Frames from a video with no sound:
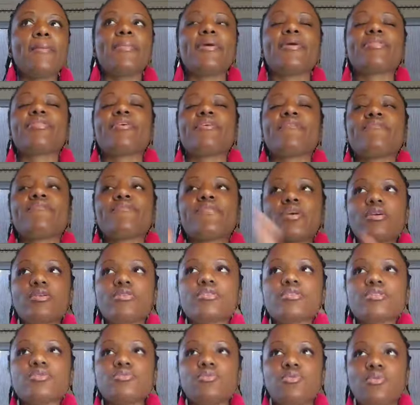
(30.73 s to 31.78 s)
but the
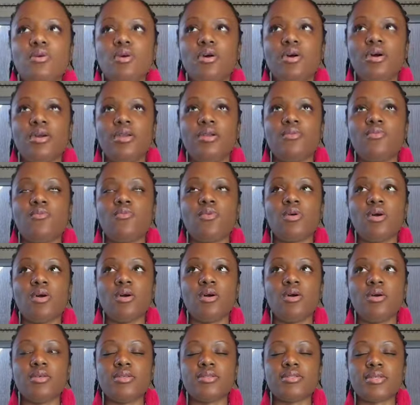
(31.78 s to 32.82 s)
first one
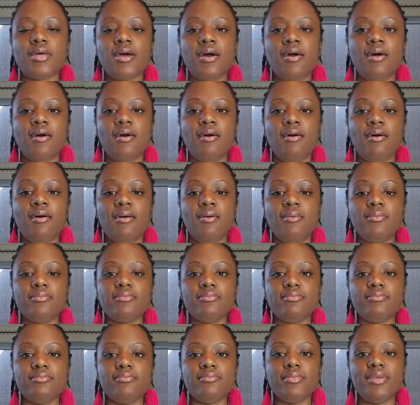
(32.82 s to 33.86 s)
was
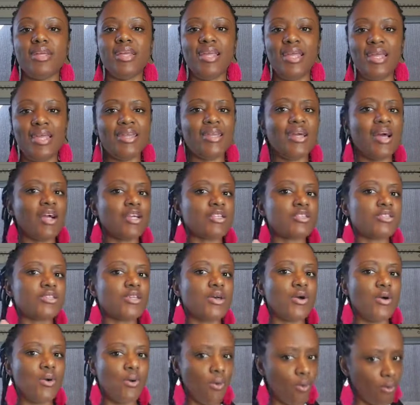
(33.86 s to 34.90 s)
um, in
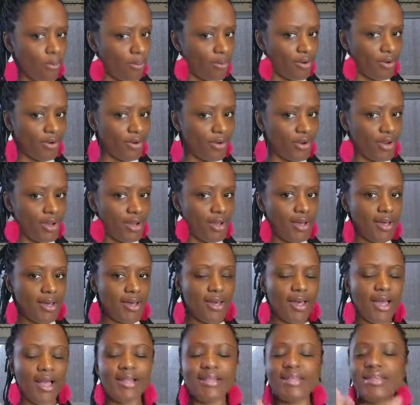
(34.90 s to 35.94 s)
October.
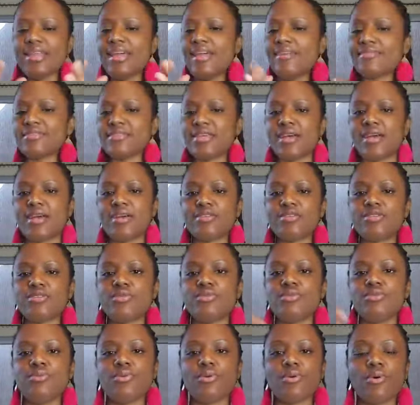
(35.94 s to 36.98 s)
I didn't have time
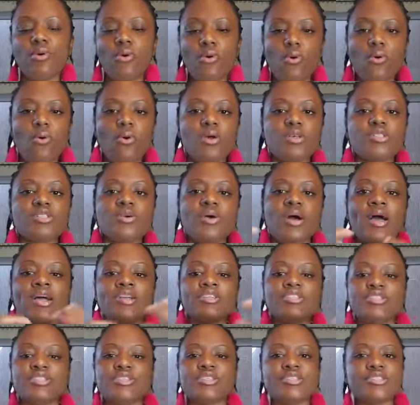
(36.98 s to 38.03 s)
to record, so
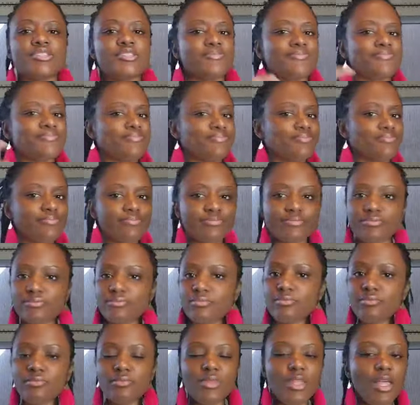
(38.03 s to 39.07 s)
I just
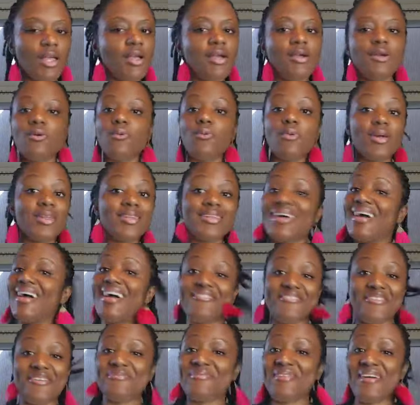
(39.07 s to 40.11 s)
went
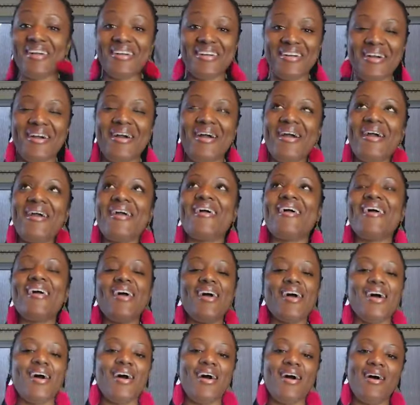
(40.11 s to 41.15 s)
live in my car.
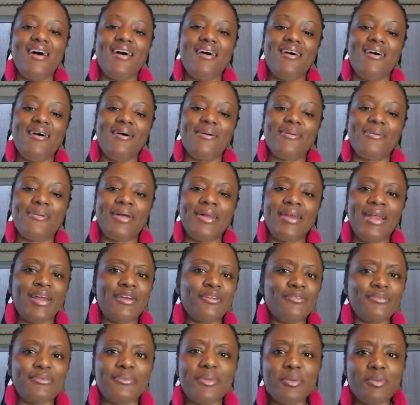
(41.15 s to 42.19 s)
Um, and I
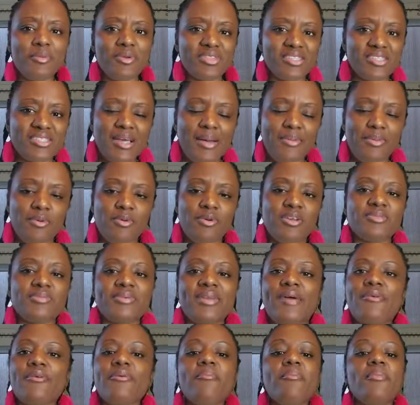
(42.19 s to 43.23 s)
don't remember what the topic was,
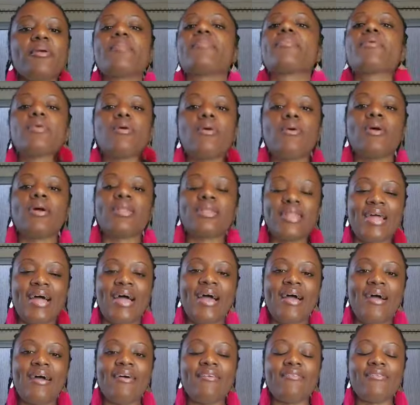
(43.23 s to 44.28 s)
but I remember going
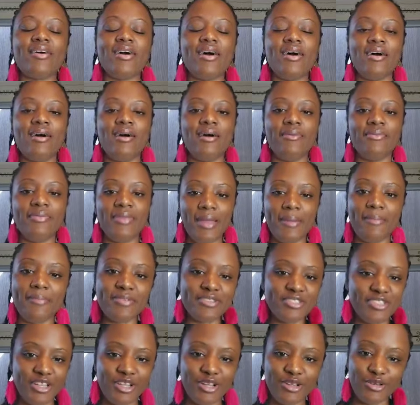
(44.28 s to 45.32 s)
live um, that
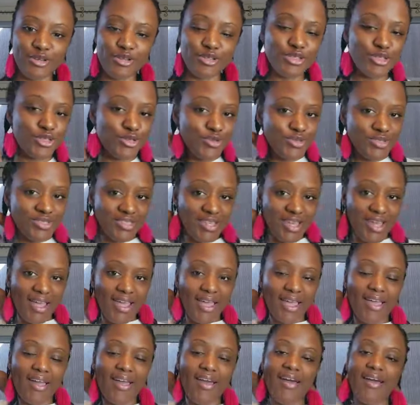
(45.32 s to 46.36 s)
particular
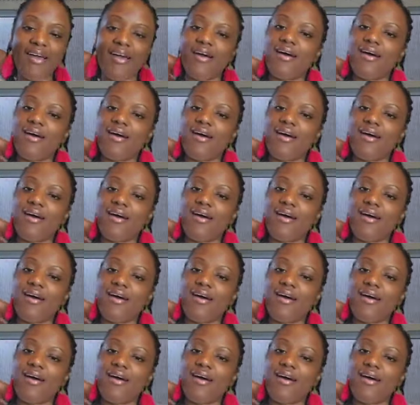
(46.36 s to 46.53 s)
Tuesday